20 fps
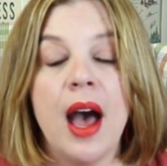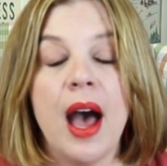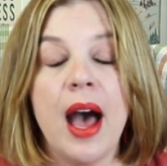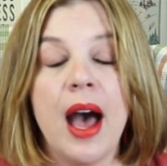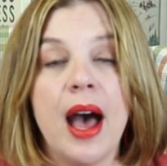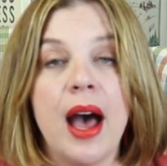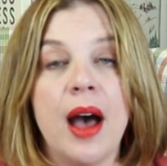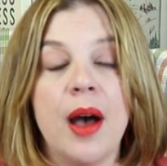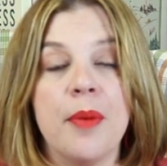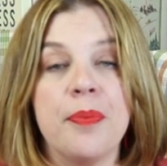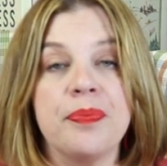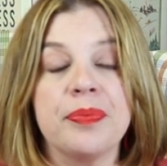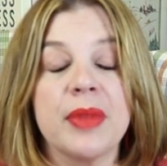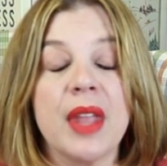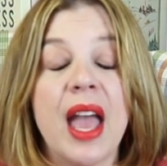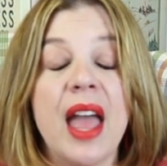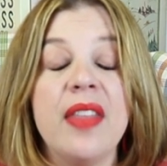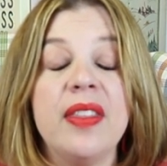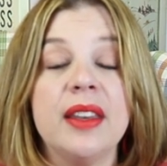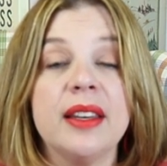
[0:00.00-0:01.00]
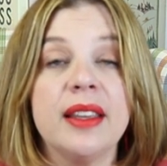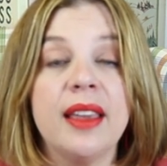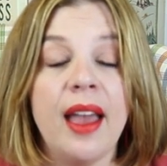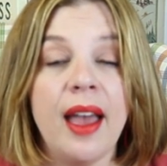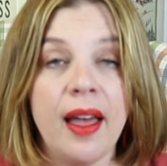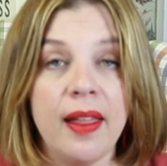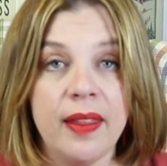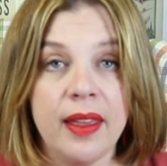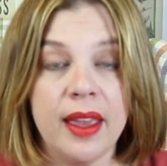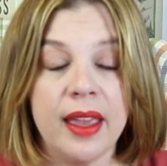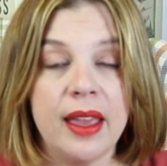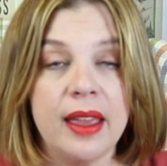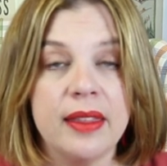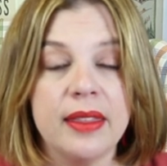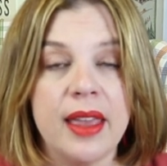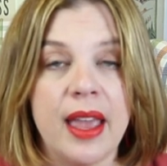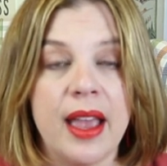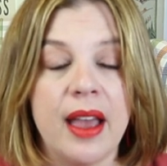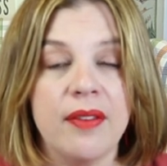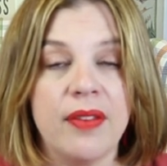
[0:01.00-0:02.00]
Um, and then
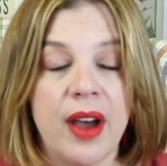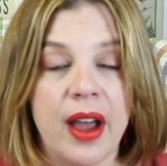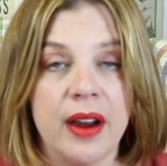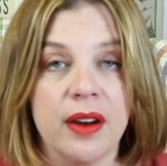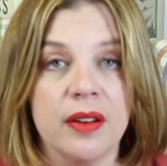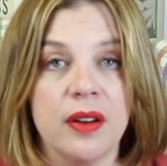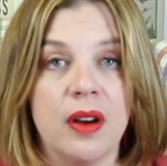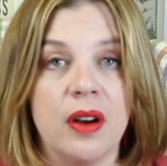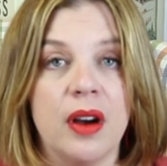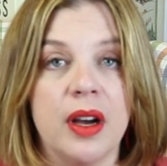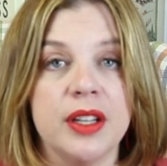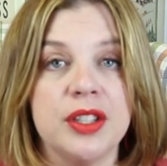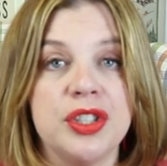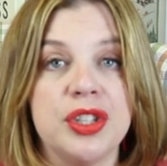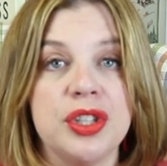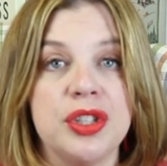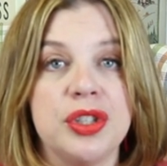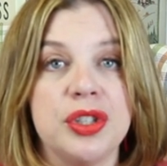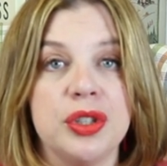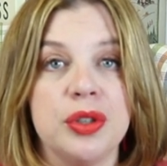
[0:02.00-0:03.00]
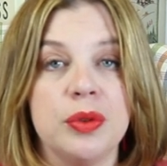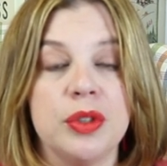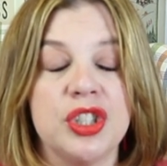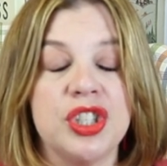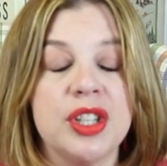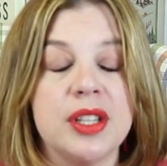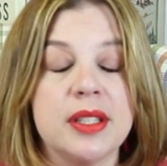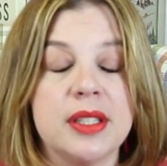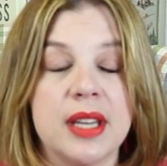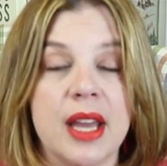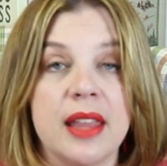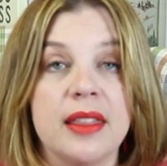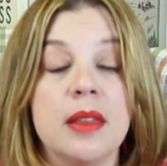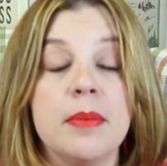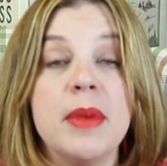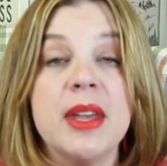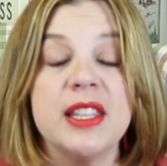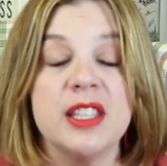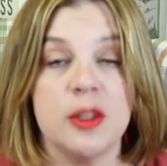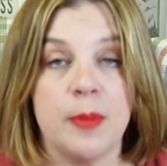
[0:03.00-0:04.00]
Kelly, they have hired on to do, she's done
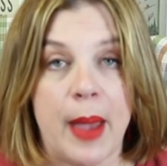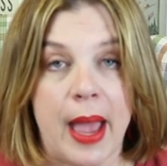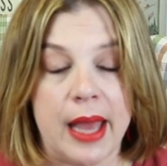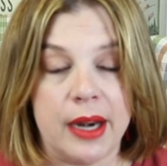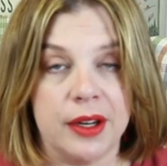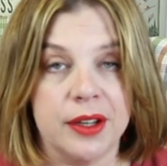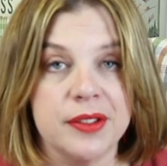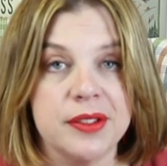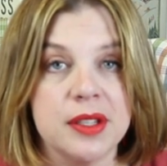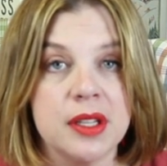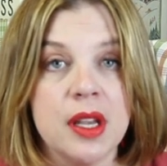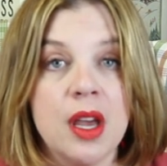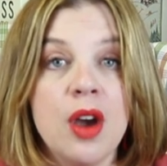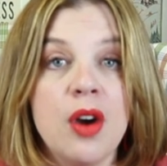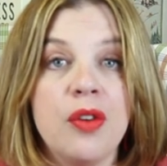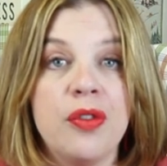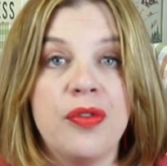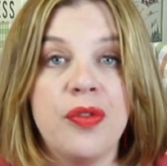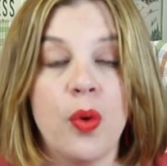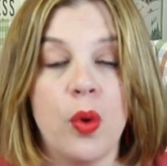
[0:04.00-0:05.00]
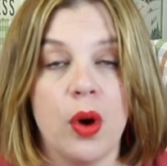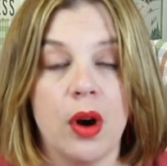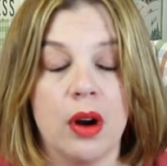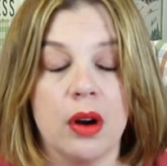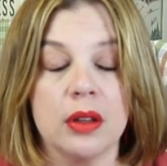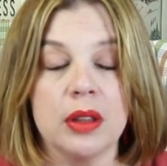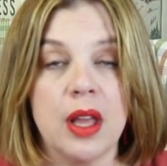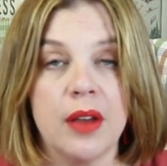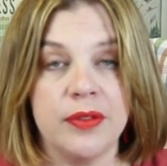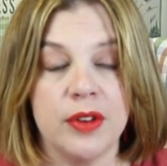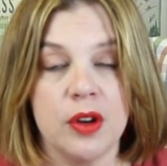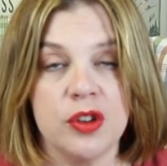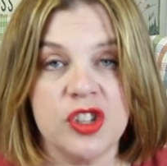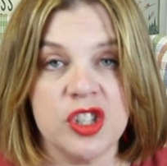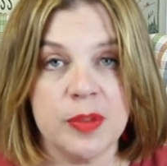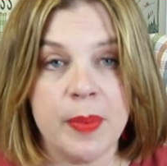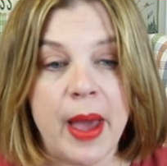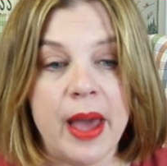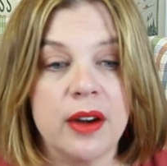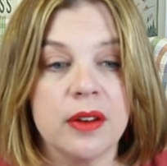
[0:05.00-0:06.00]
the men's patterns for Love
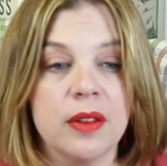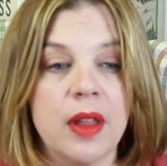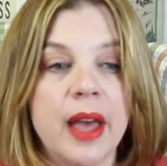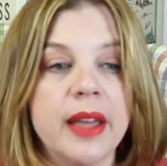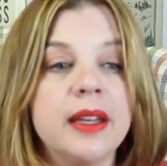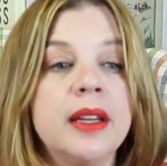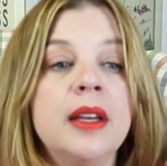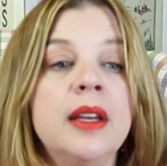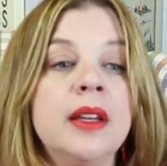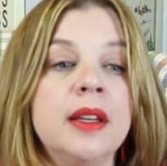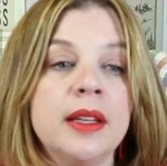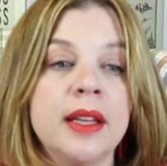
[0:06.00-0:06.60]
Notions pattern line.